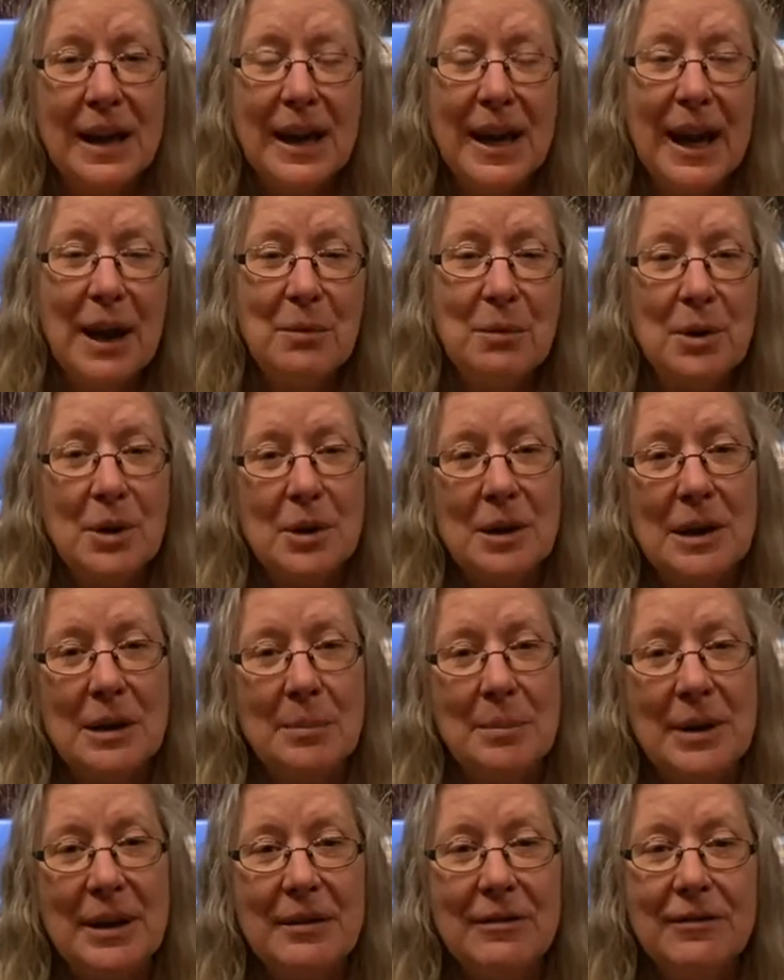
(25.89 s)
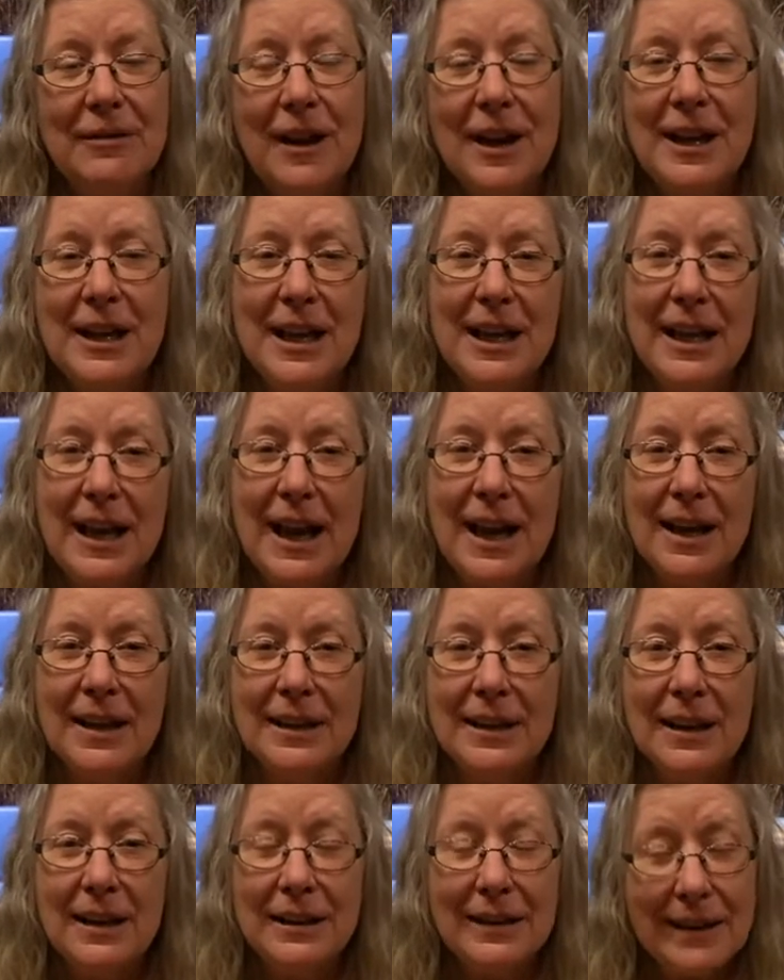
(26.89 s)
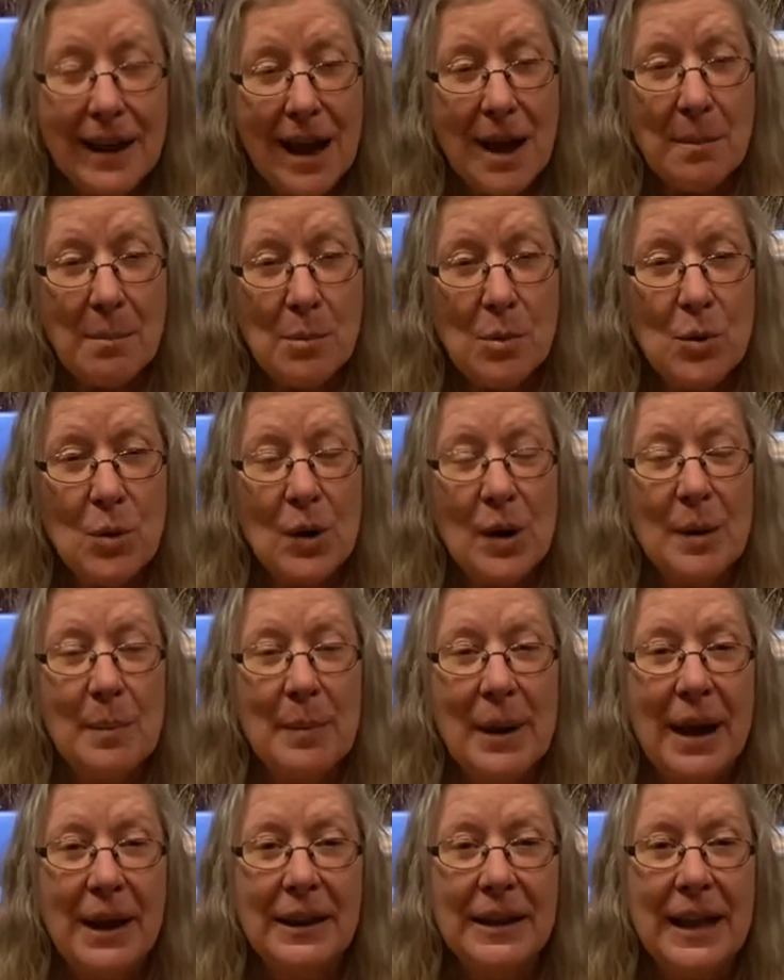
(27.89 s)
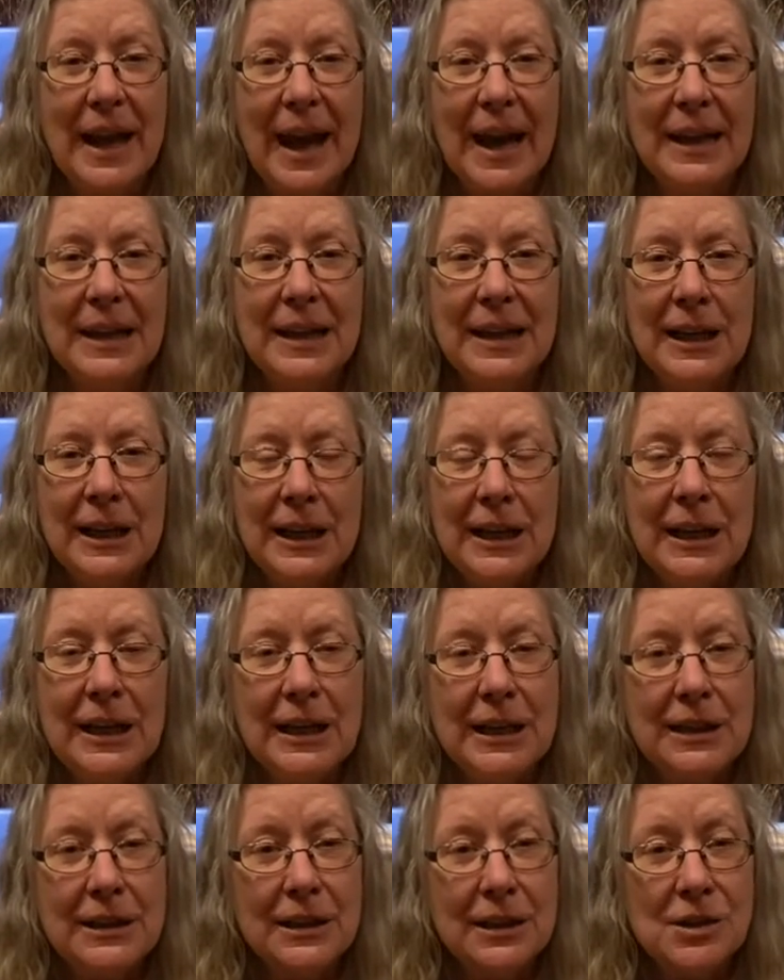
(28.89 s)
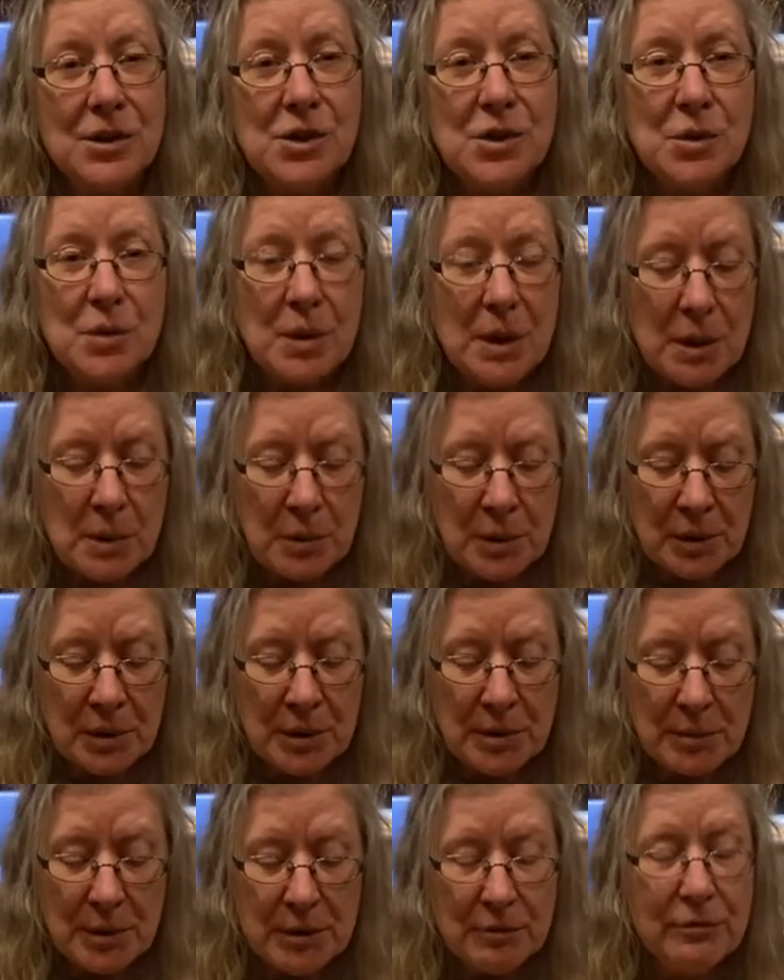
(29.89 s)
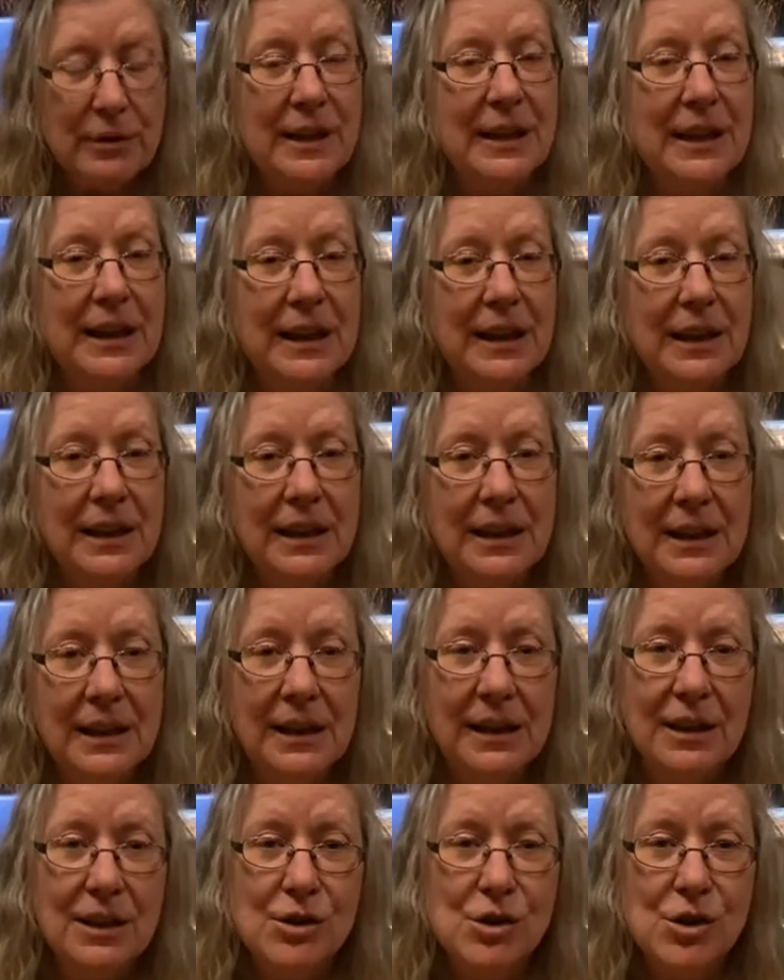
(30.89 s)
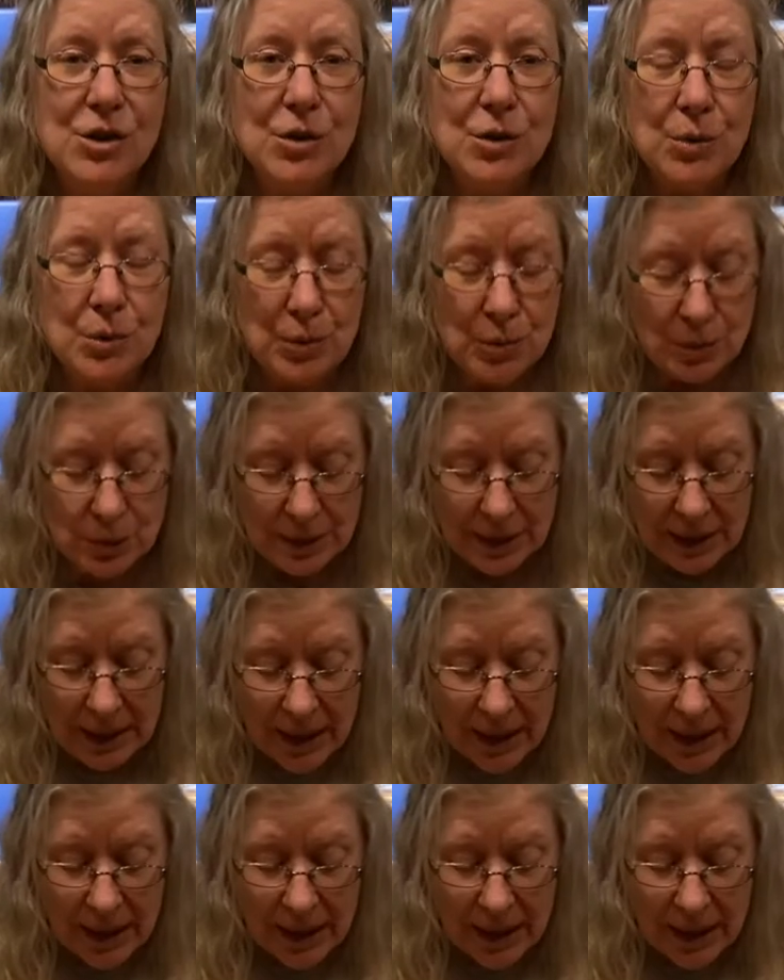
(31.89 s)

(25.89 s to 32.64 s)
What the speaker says: And we're going to be finding out a lot more about that in a story we're going to be reading soon.